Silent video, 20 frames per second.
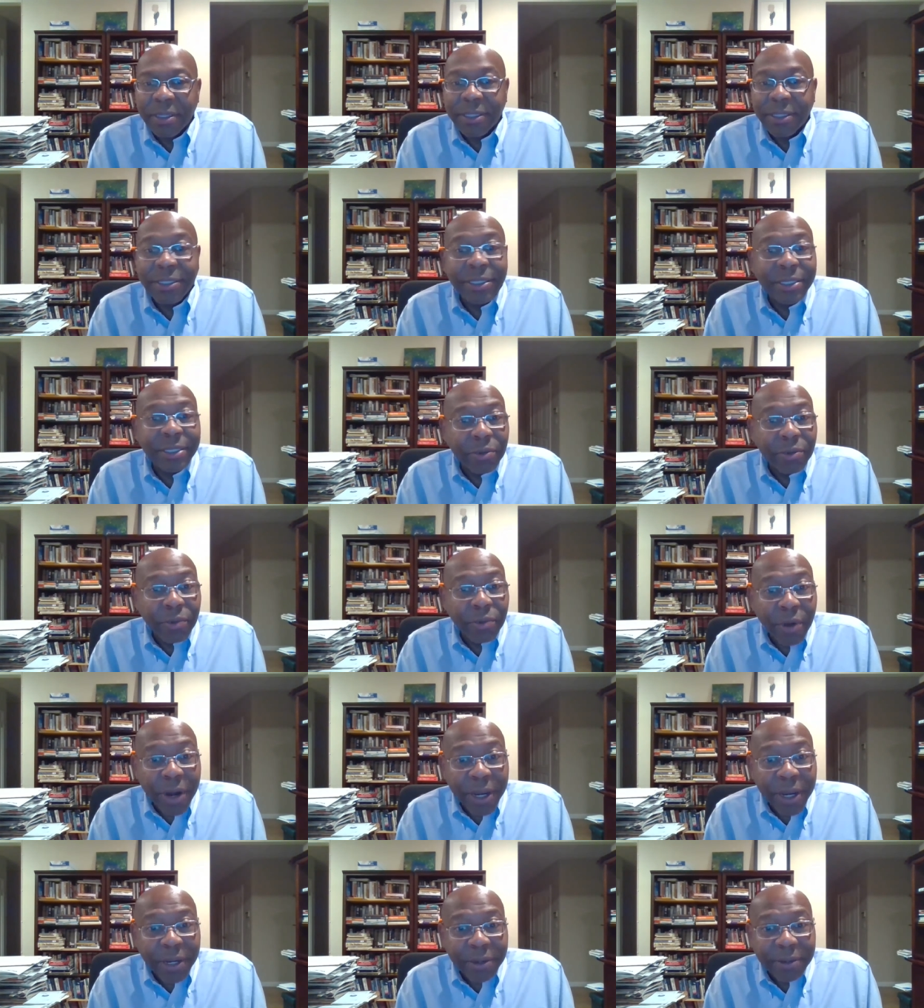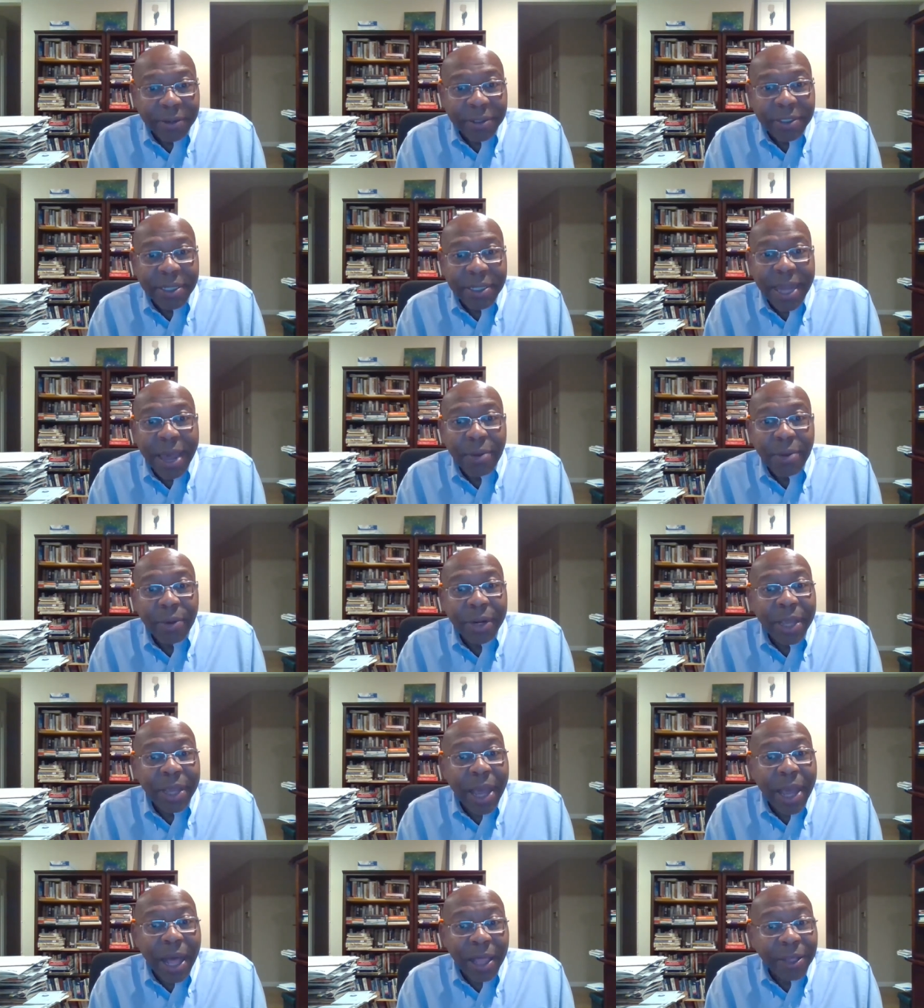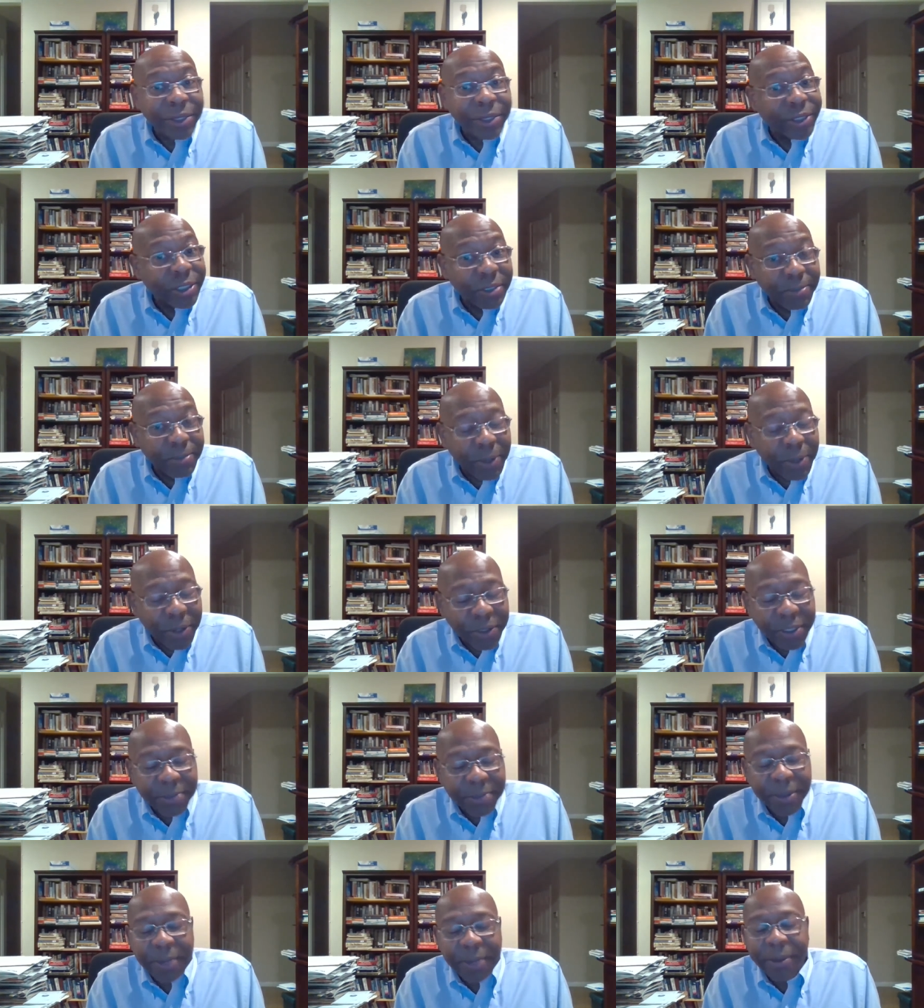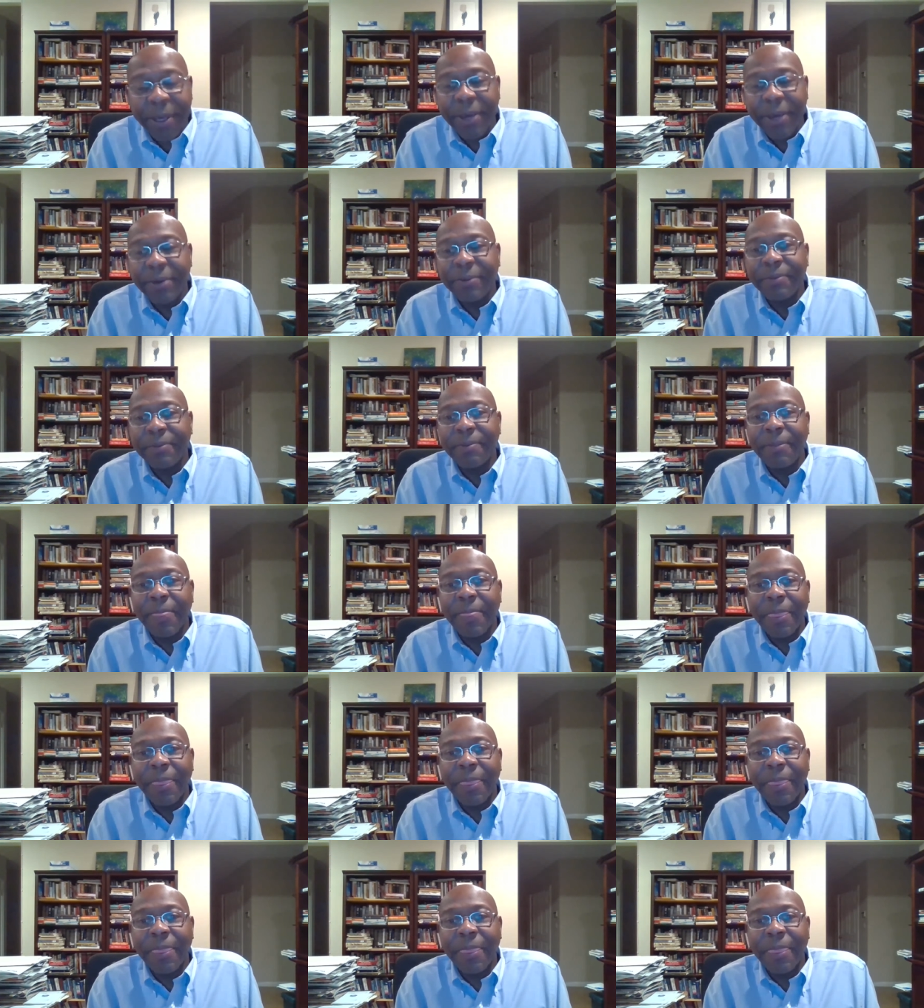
This isn't right. It's not what college is supposed to be about.